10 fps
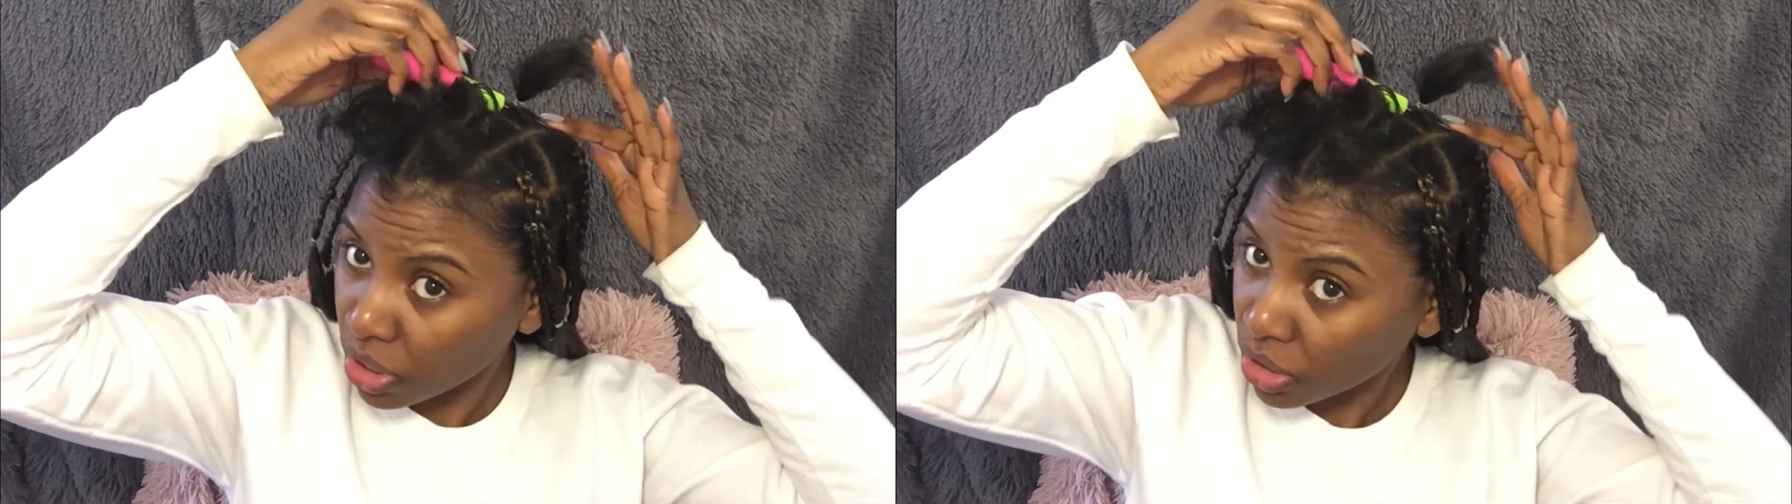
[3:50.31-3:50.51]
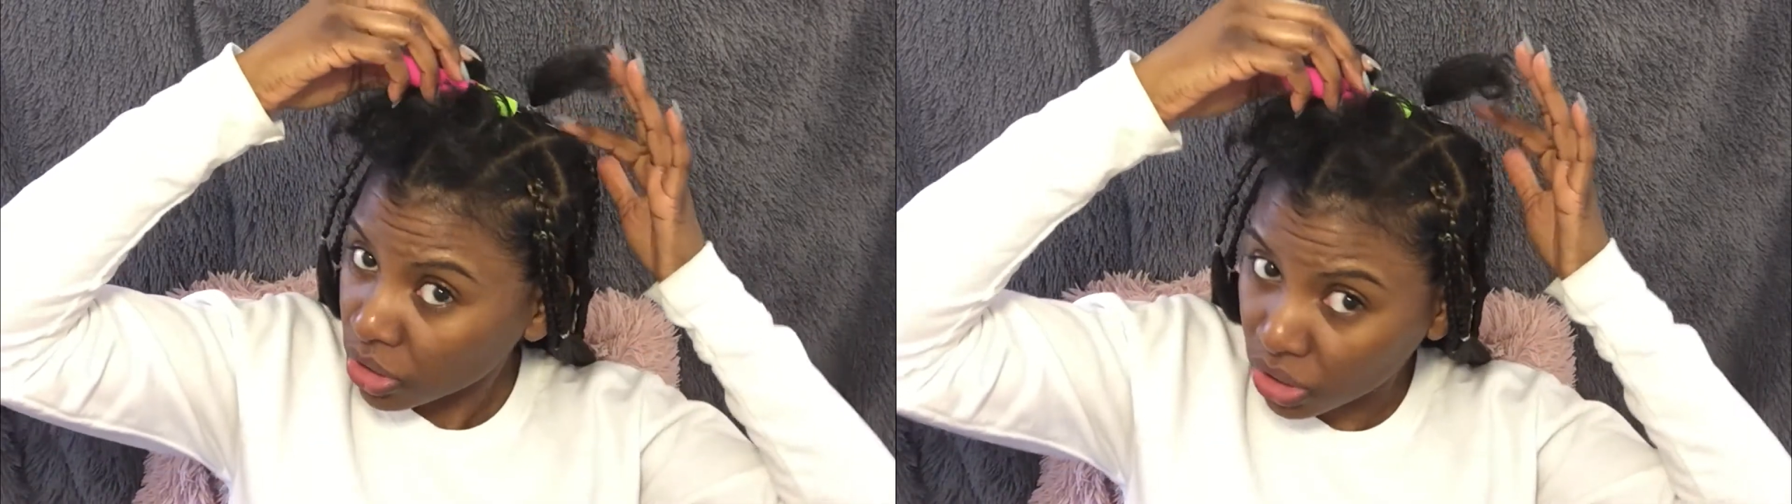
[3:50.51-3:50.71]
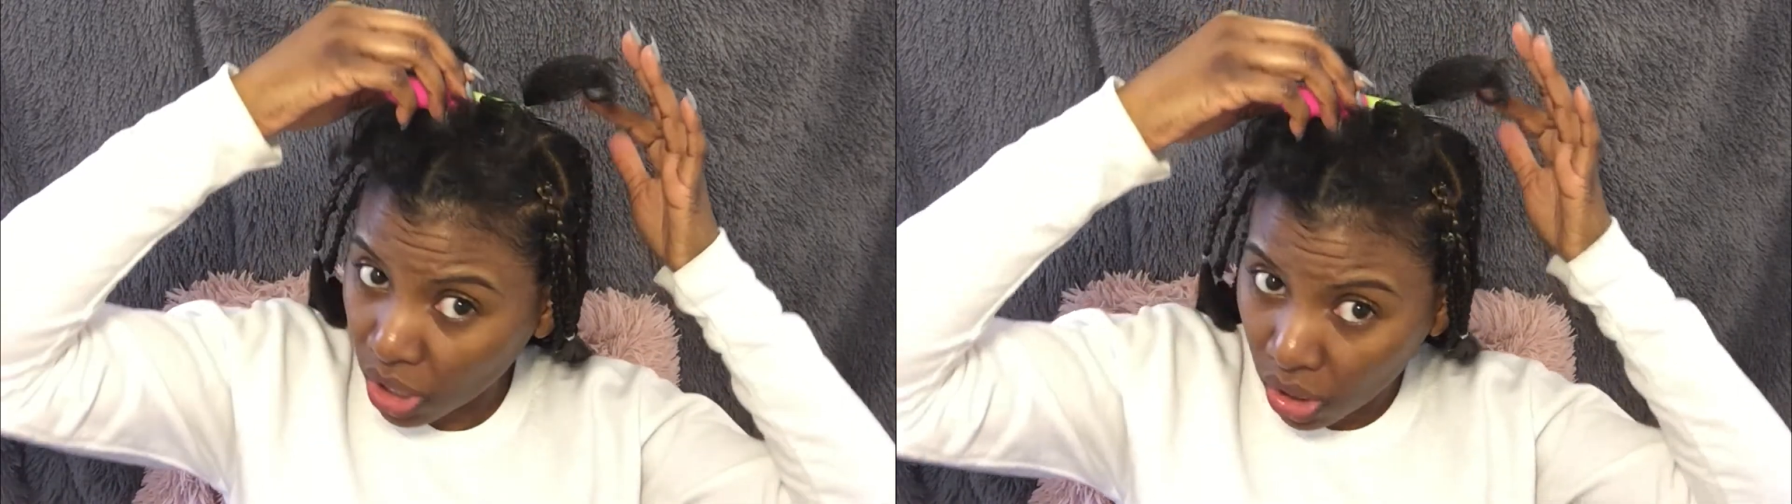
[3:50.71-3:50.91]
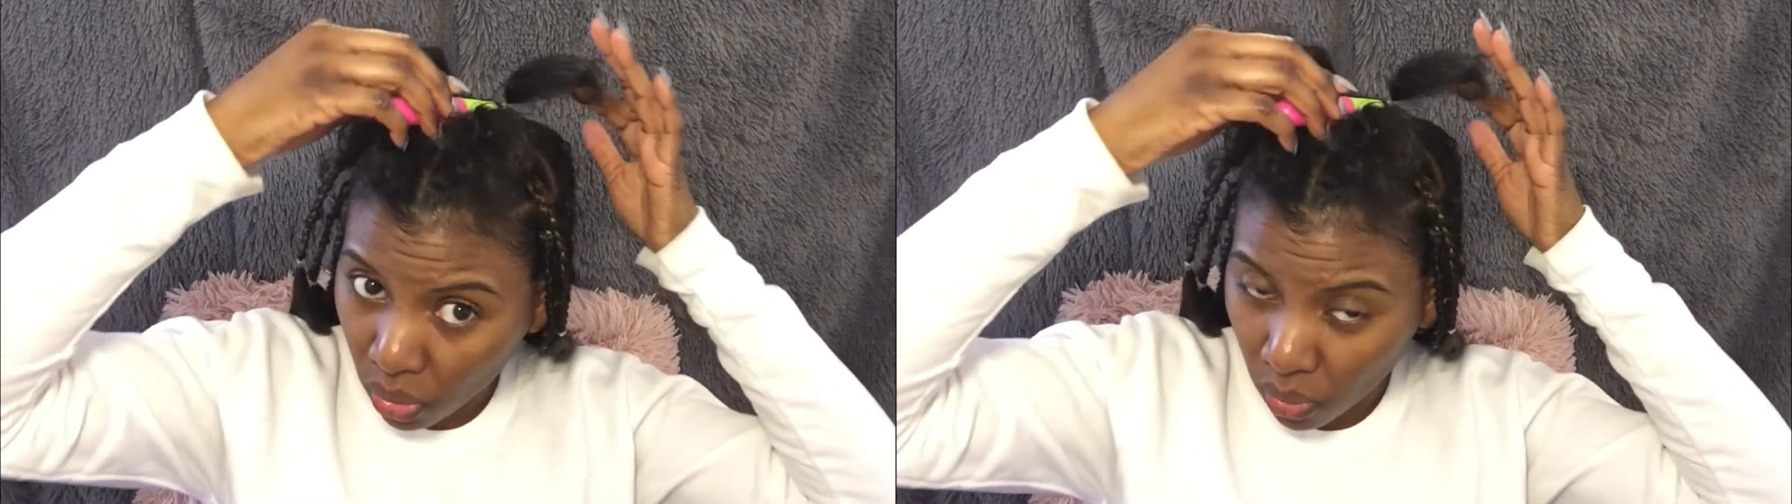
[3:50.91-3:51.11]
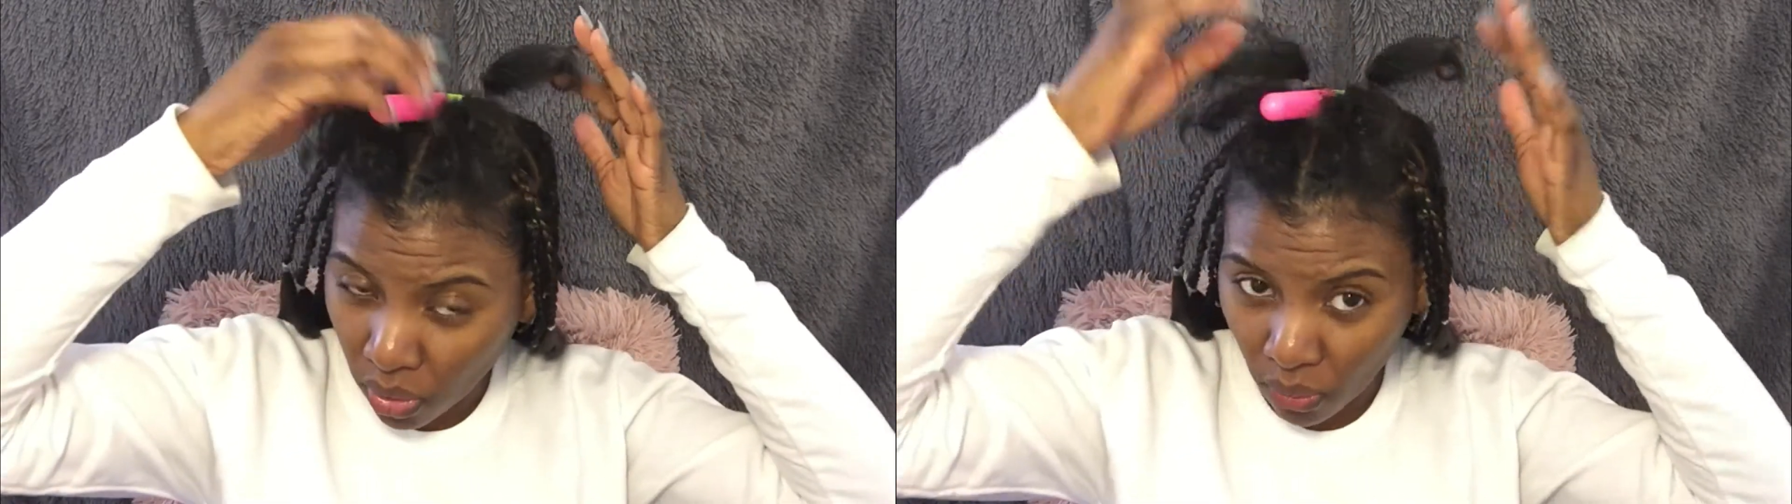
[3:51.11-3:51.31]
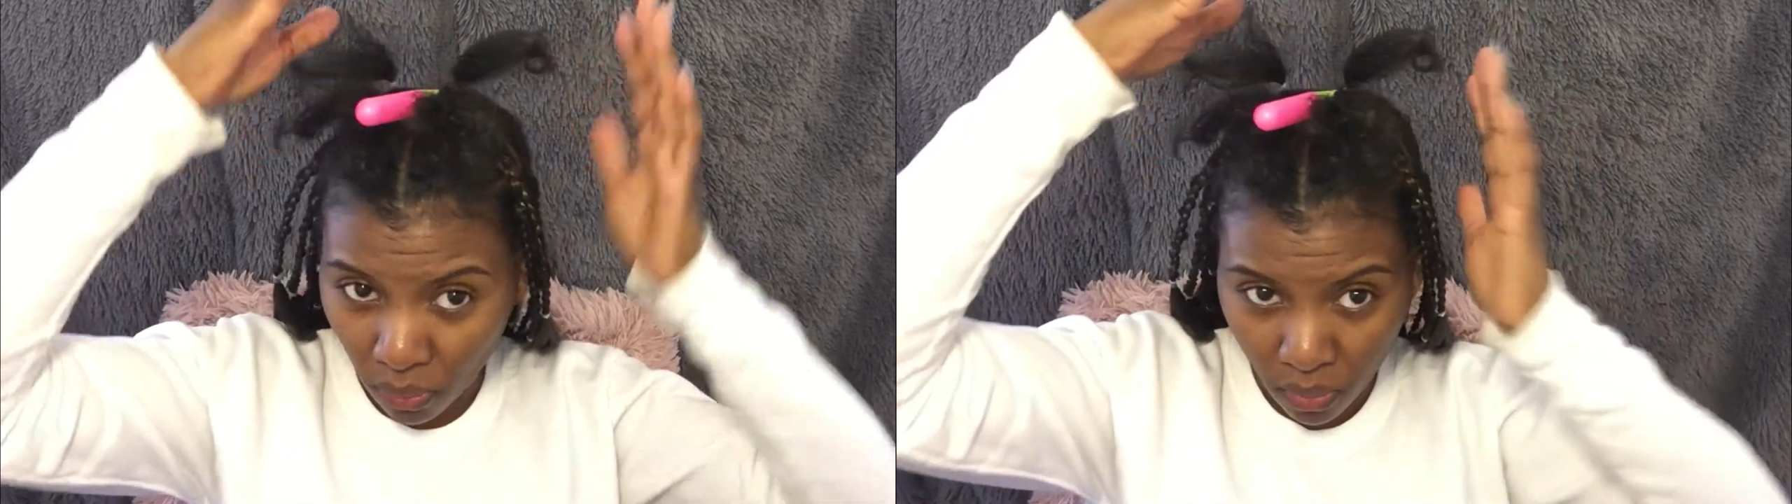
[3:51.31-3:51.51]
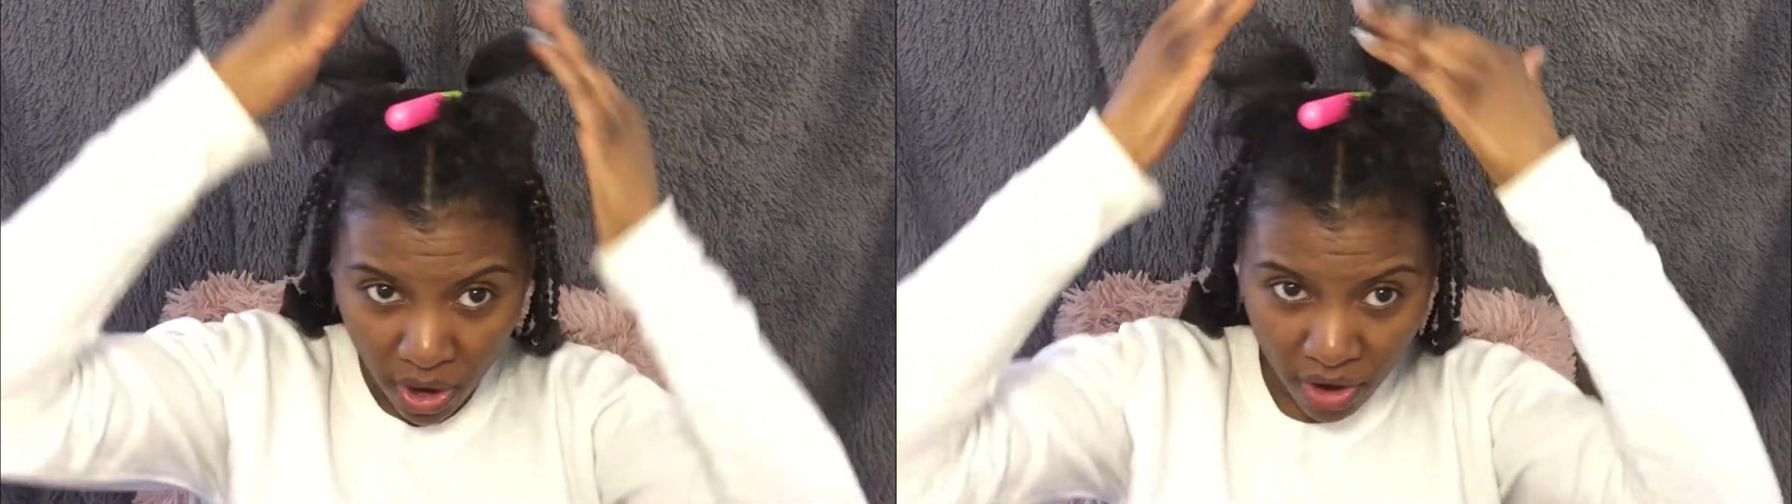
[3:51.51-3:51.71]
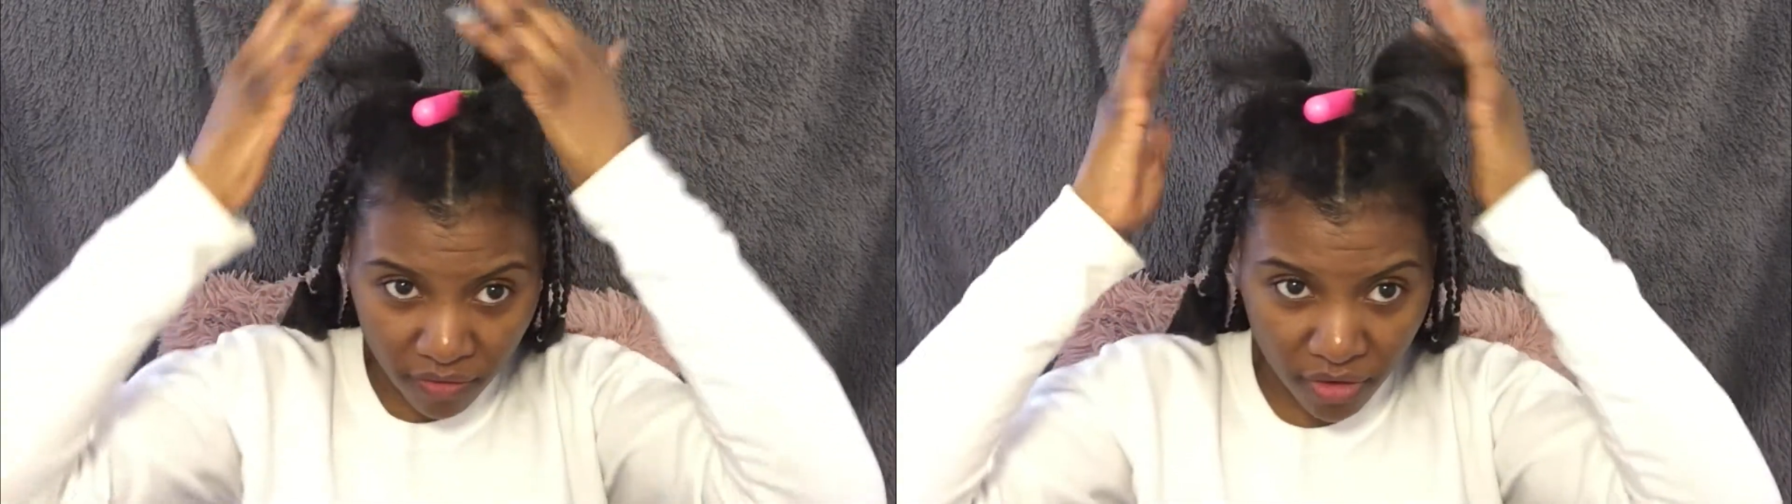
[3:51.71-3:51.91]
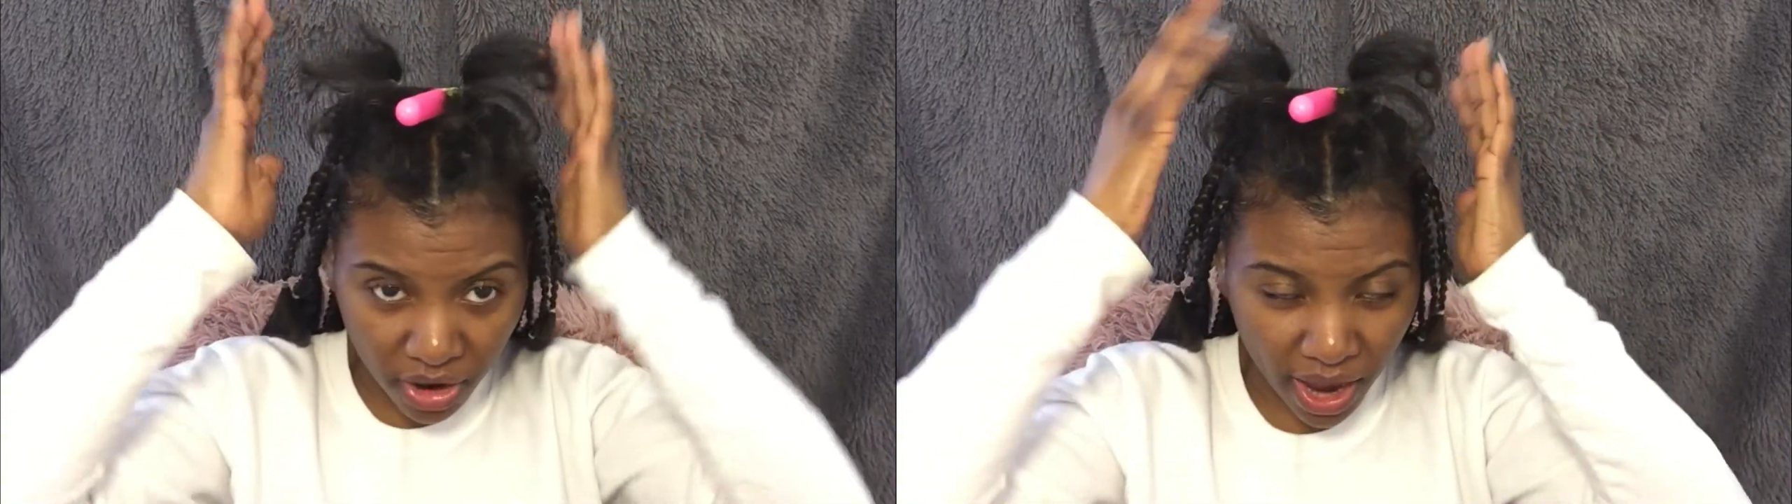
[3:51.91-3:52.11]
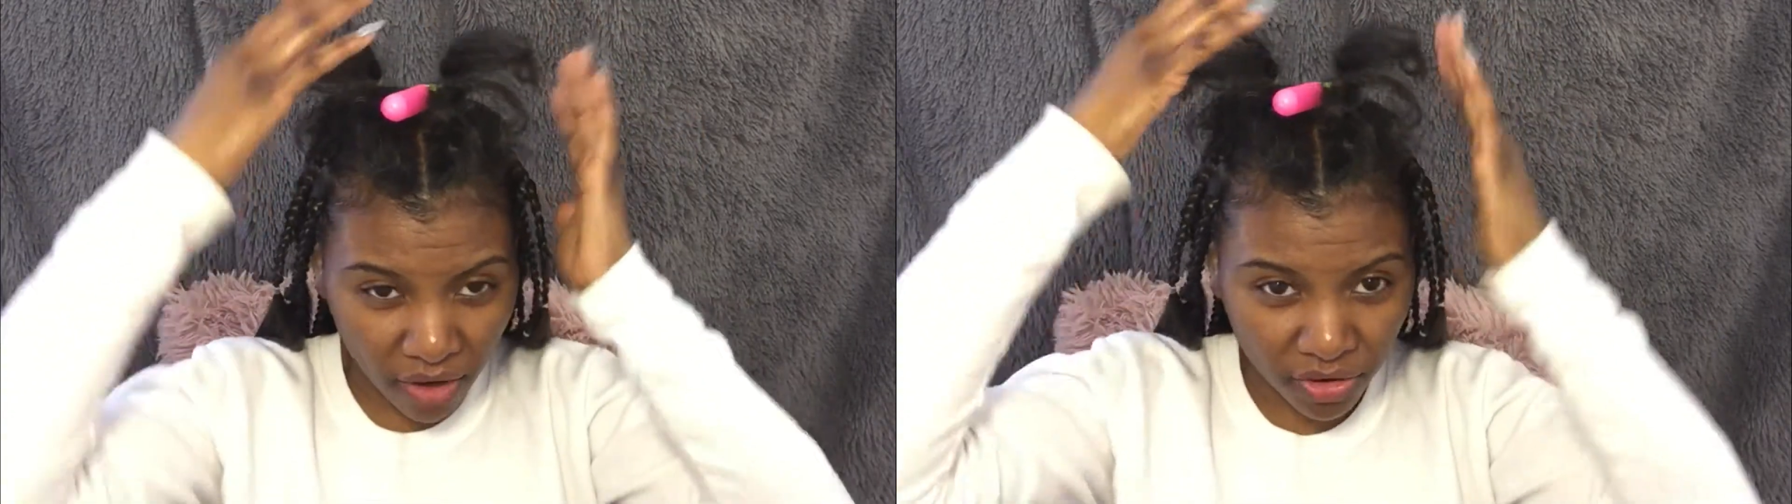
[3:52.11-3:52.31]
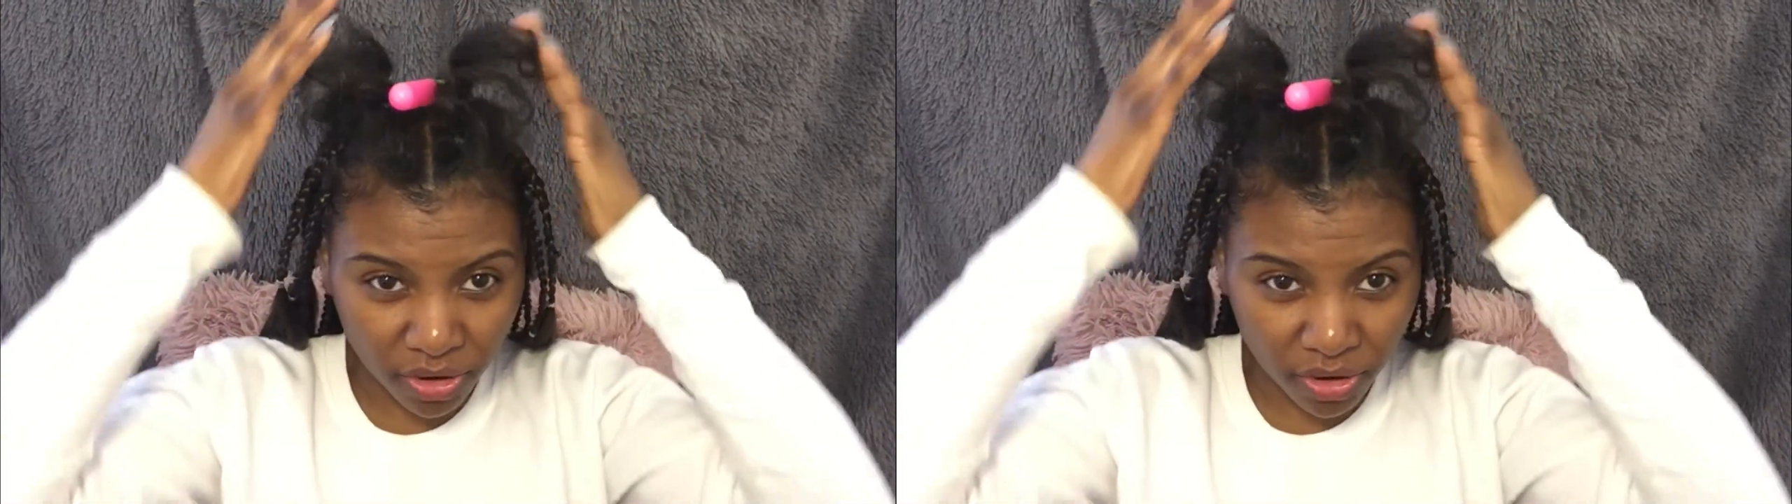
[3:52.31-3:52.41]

So however